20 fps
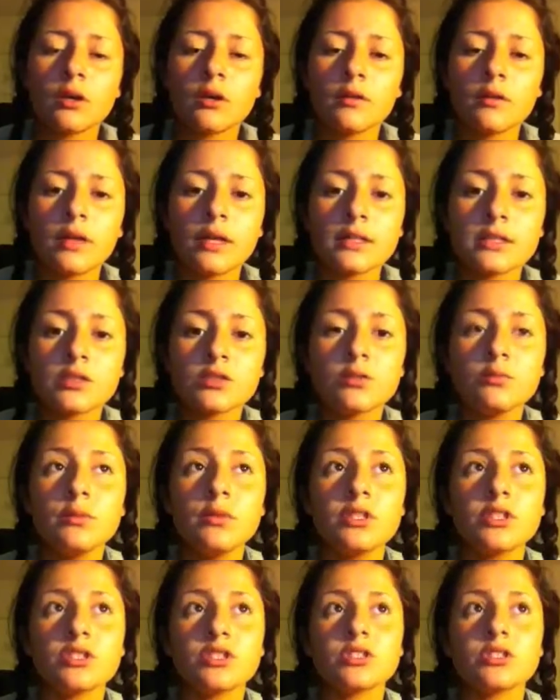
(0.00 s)
that's so
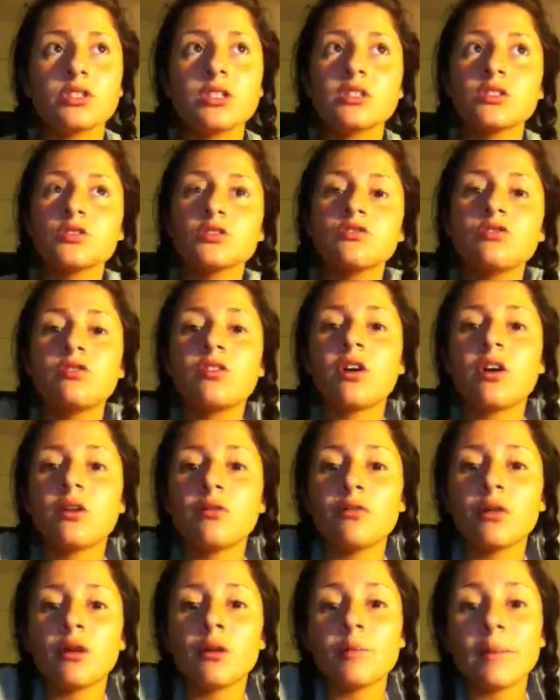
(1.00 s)
much, that's so far
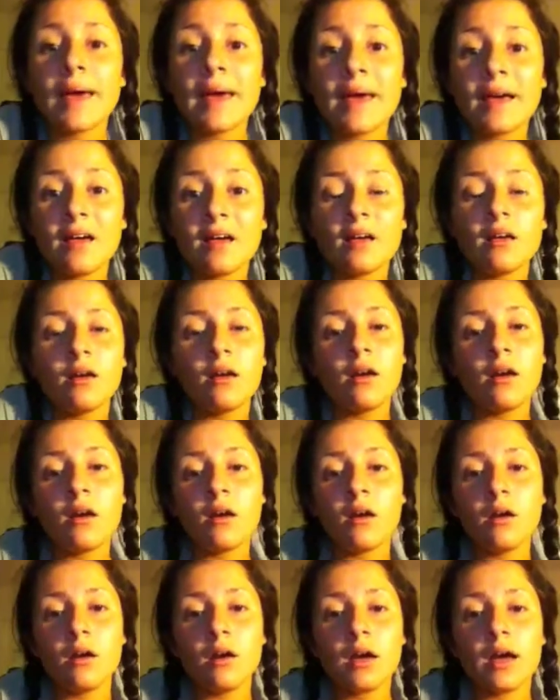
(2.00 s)
where I'm at.
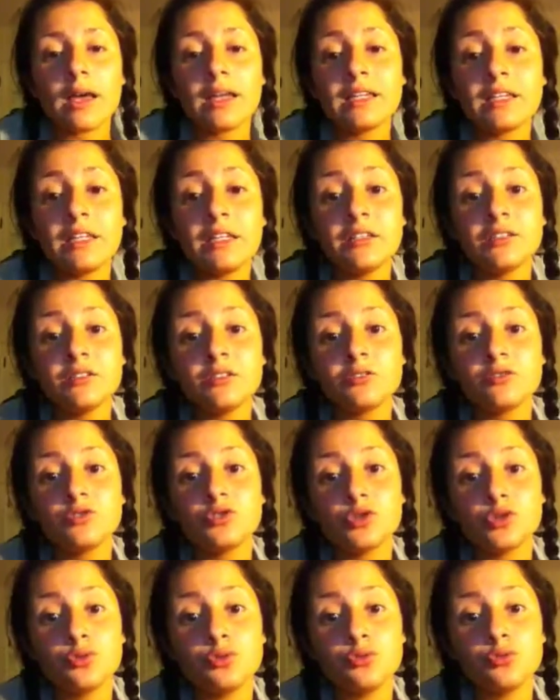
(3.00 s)
I need to
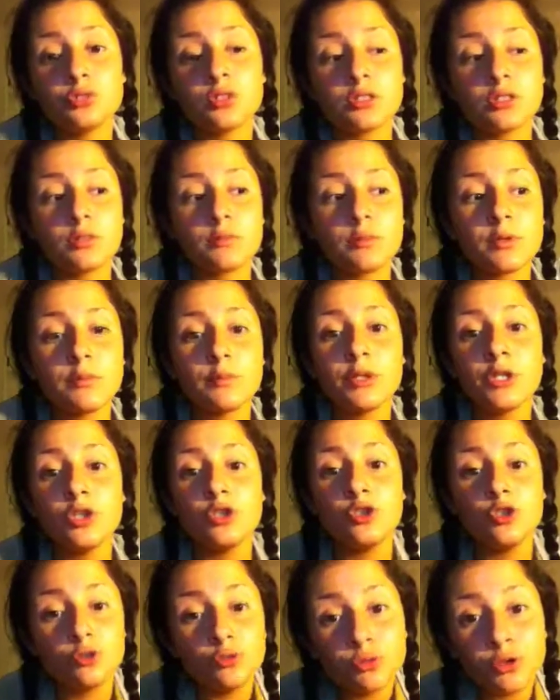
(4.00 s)
choose because I'm going to be a
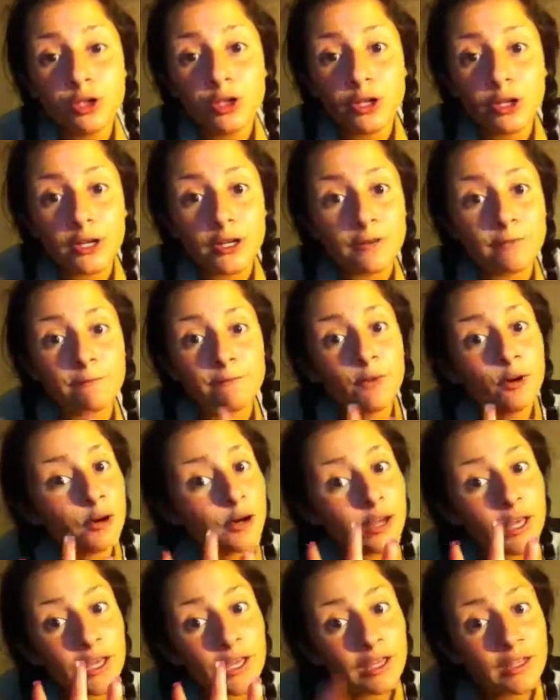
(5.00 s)
junior in four
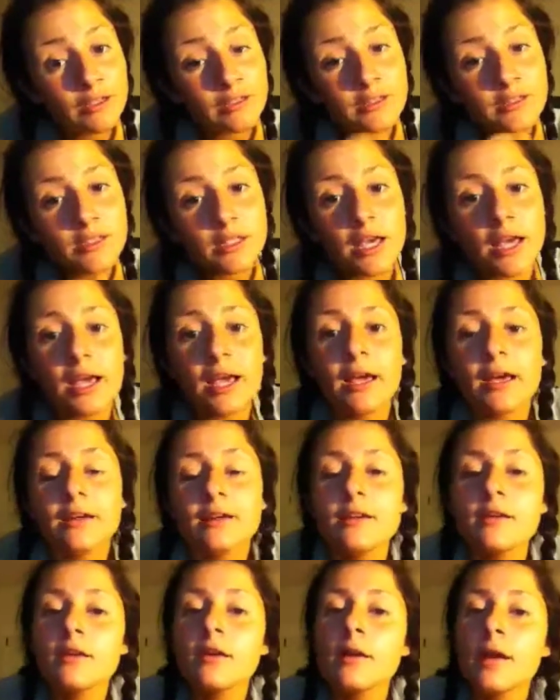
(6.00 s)
days,
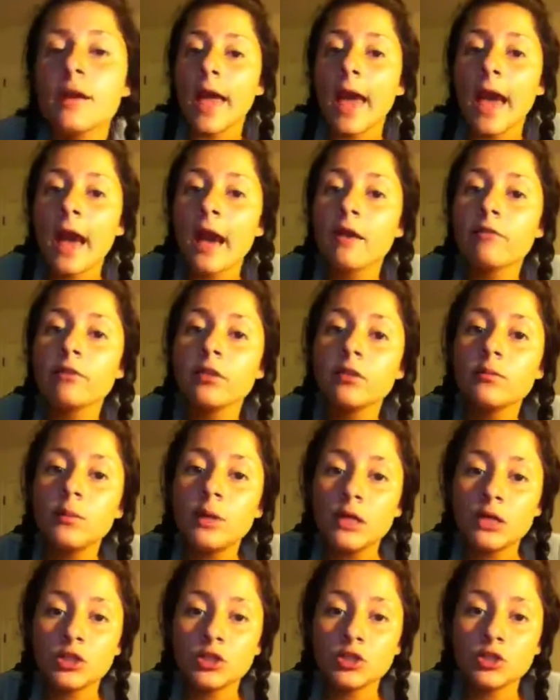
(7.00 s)
and Avid
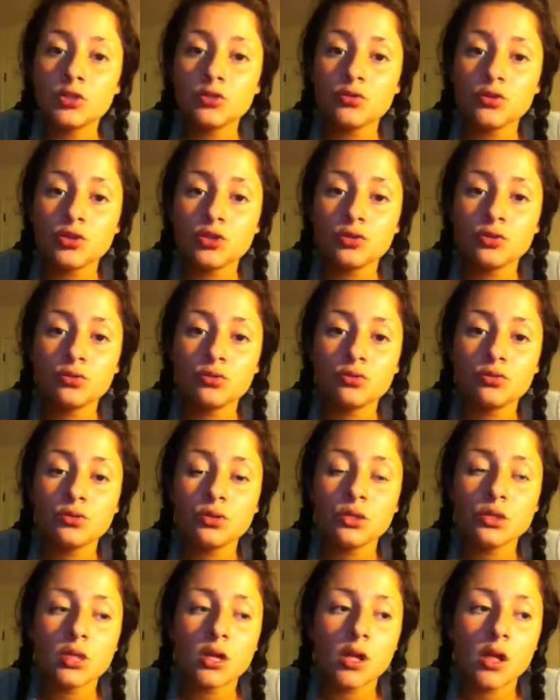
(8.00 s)
makes you
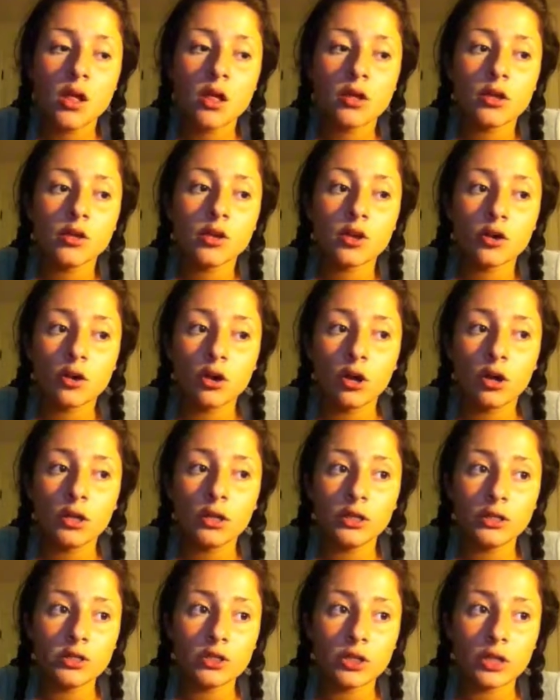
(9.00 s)
choose your
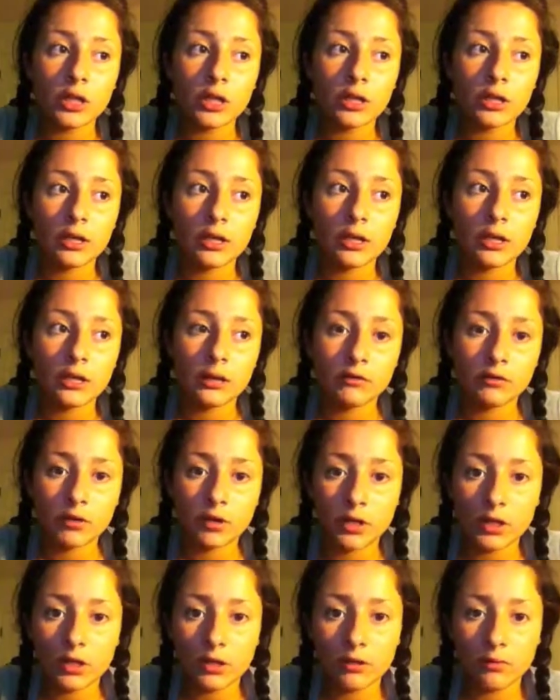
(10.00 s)
college and
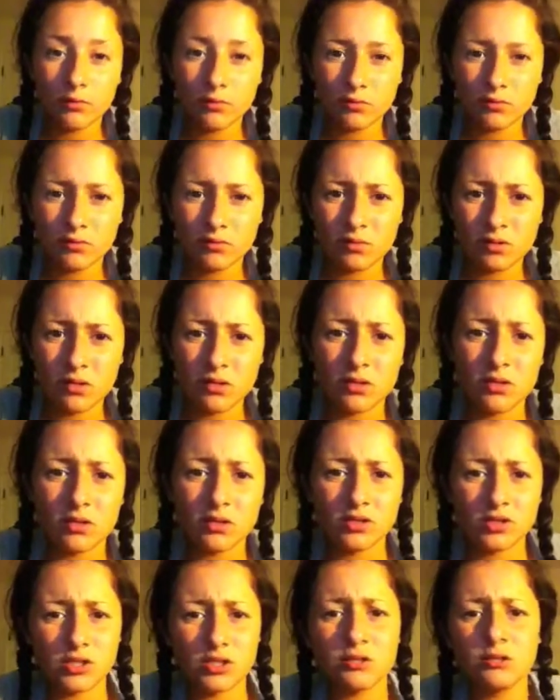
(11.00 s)
everything
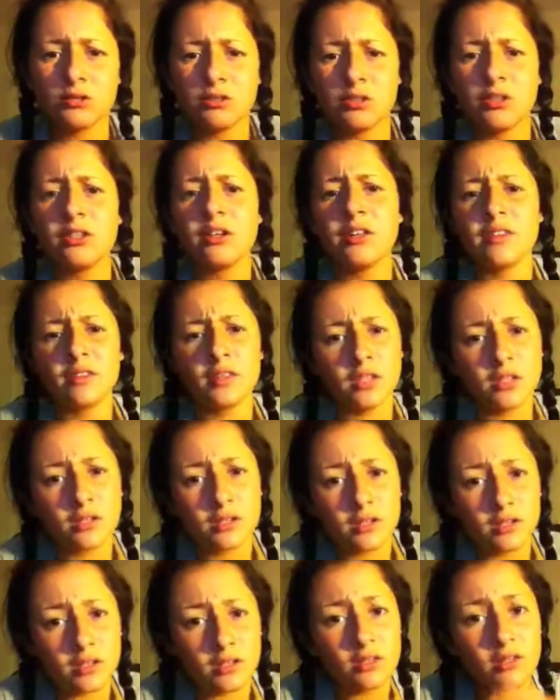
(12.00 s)
senior year, I
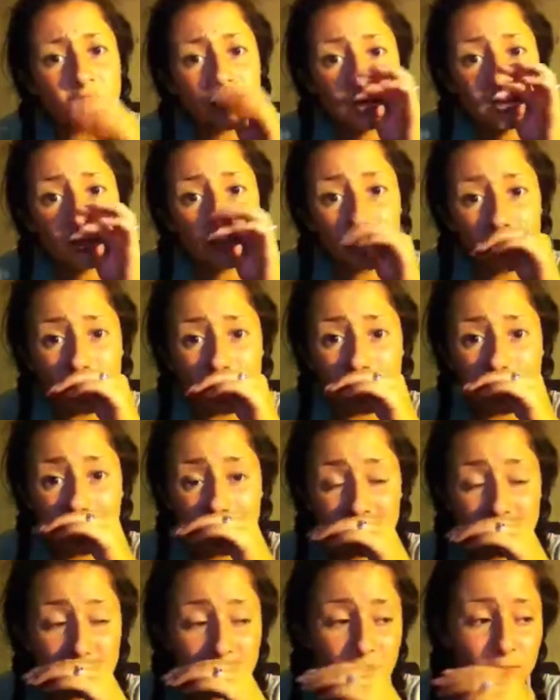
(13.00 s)
think, and like the
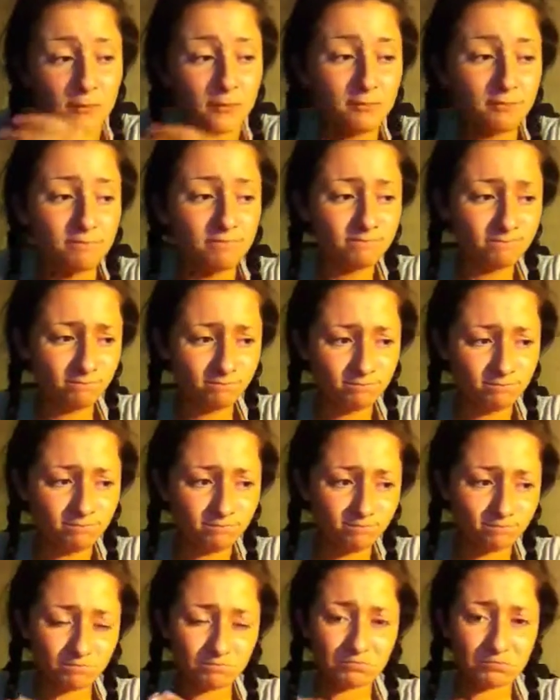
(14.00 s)
beginning. So
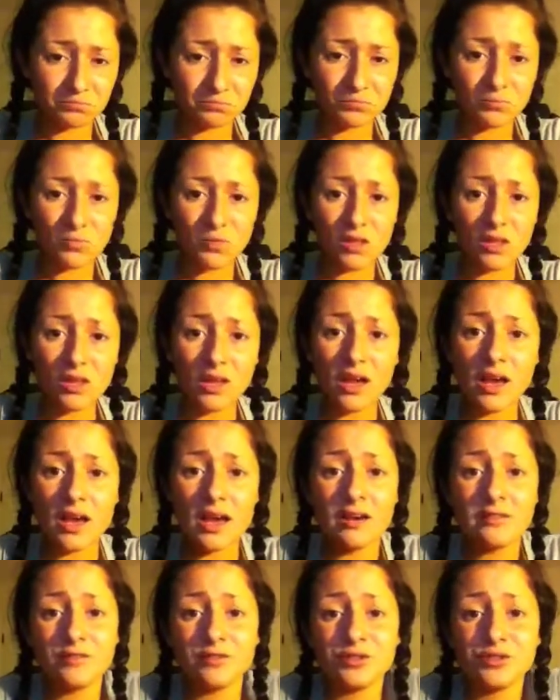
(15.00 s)
I
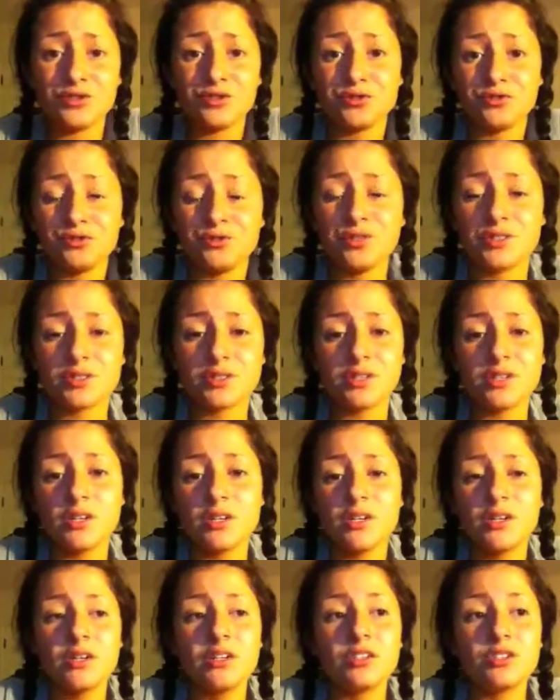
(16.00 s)
have to choose
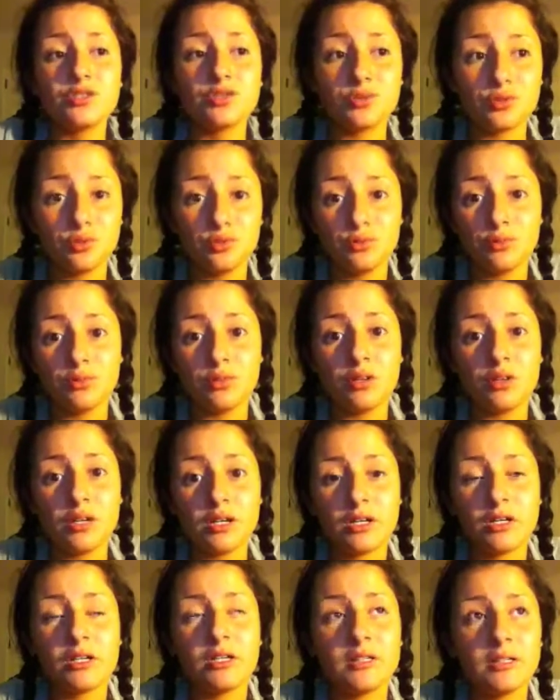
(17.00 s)
soon.
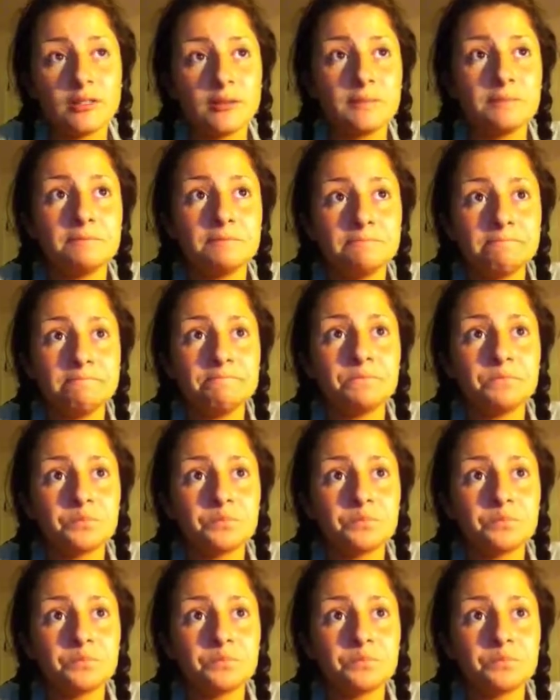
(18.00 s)
Um,